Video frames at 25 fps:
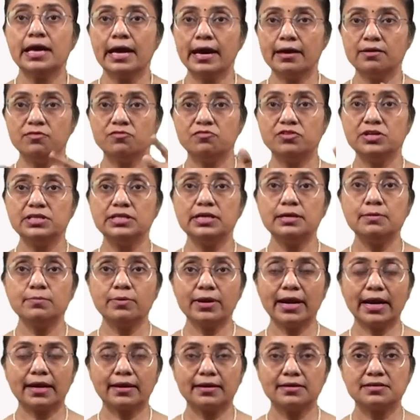and within
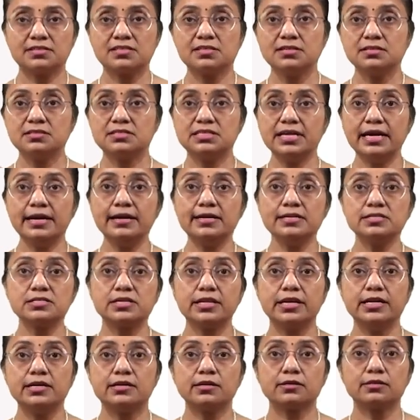brackets Z is
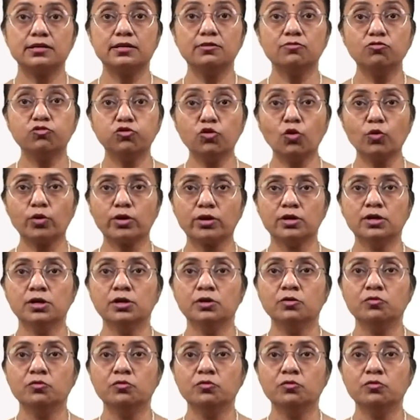greater than 4,